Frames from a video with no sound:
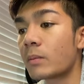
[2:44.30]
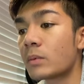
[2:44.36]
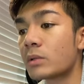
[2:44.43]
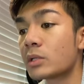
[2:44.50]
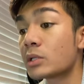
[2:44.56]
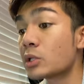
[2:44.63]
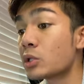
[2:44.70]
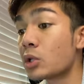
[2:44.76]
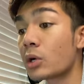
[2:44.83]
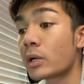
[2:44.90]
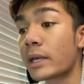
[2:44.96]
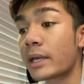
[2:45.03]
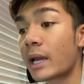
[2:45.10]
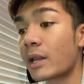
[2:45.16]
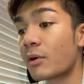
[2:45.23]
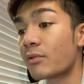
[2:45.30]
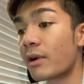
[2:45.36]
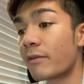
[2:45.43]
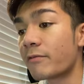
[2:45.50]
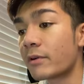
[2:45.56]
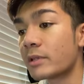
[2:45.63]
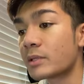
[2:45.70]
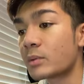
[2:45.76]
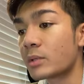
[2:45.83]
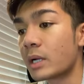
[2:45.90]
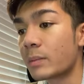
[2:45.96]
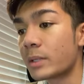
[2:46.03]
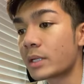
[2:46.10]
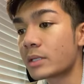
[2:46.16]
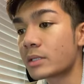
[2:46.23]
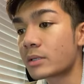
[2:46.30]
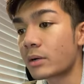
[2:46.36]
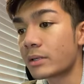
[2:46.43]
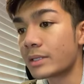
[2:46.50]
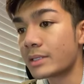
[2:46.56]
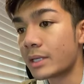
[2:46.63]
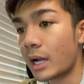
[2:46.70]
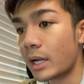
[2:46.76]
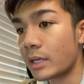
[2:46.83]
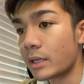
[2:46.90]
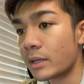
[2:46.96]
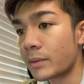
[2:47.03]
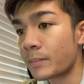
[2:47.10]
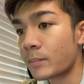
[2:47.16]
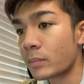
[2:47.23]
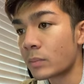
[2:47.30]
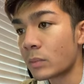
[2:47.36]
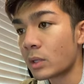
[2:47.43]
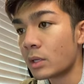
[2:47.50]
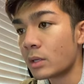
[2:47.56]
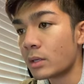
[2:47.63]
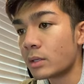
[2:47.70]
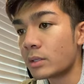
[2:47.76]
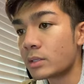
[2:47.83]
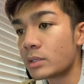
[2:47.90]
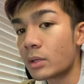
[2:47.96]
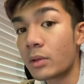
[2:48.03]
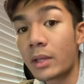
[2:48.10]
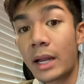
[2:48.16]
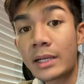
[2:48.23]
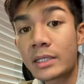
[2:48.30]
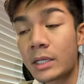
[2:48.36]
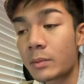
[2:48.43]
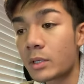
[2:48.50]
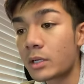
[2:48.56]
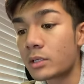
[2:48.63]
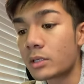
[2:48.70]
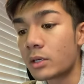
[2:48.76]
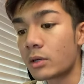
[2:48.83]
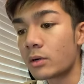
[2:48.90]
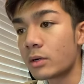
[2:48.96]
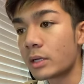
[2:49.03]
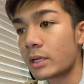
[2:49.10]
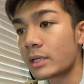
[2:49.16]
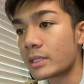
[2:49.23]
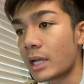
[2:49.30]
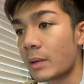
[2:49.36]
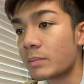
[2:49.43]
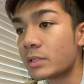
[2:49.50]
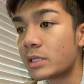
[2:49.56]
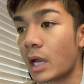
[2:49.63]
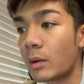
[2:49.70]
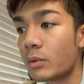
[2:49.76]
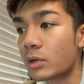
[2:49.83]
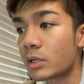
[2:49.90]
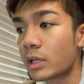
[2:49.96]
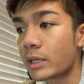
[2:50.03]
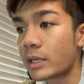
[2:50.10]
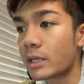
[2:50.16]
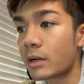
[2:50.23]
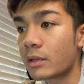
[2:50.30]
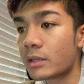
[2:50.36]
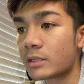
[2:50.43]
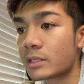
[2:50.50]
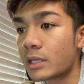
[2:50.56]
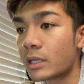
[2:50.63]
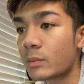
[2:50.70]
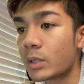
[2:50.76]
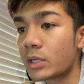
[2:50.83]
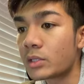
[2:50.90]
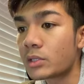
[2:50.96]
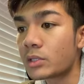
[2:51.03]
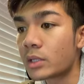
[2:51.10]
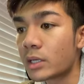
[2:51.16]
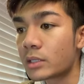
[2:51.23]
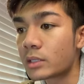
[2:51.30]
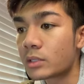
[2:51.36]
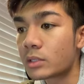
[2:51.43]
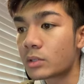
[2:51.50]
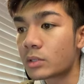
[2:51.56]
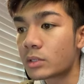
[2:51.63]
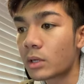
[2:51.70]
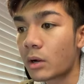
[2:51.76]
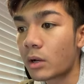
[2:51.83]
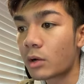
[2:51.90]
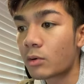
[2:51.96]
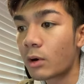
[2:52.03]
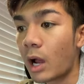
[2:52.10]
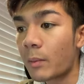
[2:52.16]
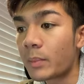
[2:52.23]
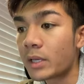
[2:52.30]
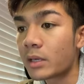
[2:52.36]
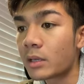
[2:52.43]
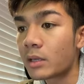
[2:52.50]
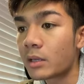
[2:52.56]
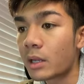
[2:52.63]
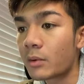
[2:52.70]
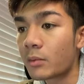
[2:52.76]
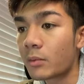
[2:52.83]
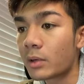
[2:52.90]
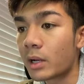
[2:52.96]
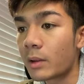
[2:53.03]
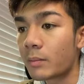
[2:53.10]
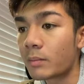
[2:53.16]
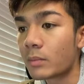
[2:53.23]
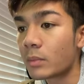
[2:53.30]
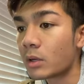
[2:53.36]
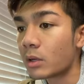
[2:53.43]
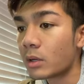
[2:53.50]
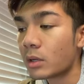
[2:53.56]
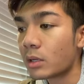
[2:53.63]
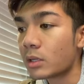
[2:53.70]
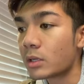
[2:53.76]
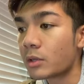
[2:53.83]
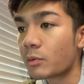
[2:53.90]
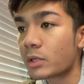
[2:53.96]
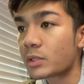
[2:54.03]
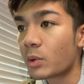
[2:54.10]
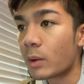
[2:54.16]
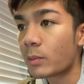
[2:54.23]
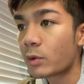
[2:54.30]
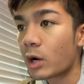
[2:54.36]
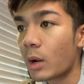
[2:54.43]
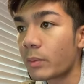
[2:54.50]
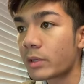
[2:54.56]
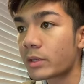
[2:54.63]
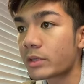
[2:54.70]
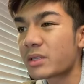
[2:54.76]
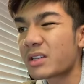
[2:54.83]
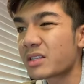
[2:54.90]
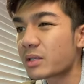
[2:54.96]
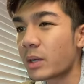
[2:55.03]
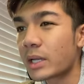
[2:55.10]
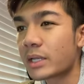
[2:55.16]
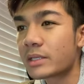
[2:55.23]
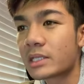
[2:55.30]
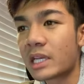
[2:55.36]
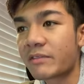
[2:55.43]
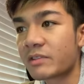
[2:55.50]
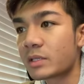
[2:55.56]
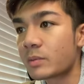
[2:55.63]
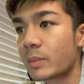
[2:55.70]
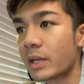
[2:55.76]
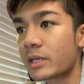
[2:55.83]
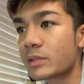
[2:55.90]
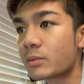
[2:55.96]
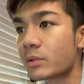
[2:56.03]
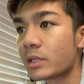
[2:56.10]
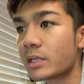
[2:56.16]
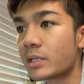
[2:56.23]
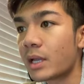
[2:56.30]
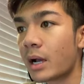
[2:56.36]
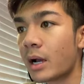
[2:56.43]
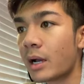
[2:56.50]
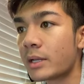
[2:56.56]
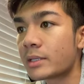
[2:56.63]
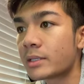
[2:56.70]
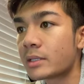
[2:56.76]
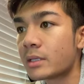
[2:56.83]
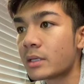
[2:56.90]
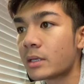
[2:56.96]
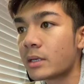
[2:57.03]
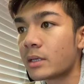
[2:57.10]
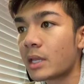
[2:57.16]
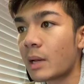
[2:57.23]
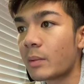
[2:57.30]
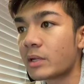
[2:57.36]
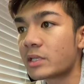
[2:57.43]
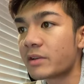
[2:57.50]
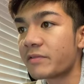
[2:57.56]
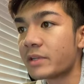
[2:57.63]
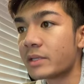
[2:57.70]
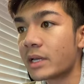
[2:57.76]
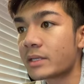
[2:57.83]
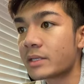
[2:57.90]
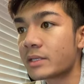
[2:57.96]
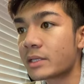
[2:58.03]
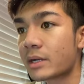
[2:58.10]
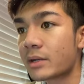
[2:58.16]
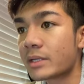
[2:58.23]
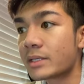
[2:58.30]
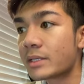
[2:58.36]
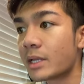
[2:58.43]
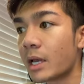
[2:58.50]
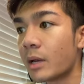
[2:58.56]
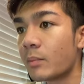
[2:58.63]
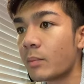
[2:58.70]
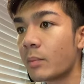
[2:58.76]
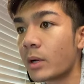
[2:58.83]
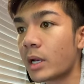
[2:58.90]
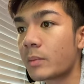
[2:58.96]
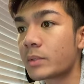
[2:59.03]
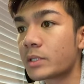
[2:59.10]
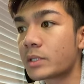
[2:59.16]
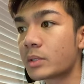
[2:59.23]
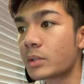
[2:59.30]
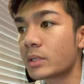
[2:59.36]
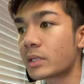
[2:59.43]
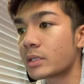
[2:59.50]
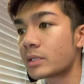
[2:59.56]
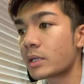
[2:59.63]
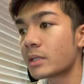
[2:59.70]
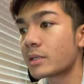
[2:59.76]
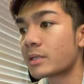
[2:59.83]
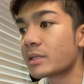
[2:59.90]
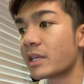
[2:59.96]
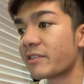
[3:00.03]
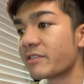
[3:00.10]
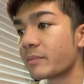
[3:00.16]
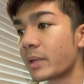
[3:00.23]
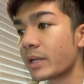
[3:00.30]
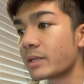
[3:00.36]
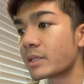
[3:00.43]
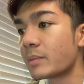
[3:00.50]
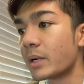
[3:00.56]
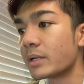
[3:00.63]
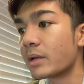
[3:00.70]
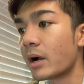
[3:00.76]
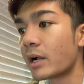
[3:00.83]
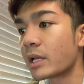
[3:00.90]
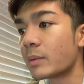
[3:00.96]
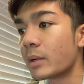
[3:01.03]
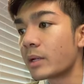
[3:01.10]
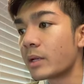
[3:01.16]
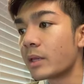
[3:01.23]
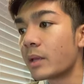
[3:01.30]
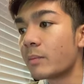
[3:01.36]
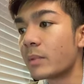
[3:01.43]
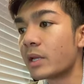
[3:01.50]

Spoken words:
just looking at a reference when I'm going to start designing. So the next thing I'm going to do is I'm double clicking on this image just to start cropping it. And when I'm, the reason why I'm cropping this just so I can save some space, really not that much of a necessary step, but I'm just doing this just to save space in my document, and then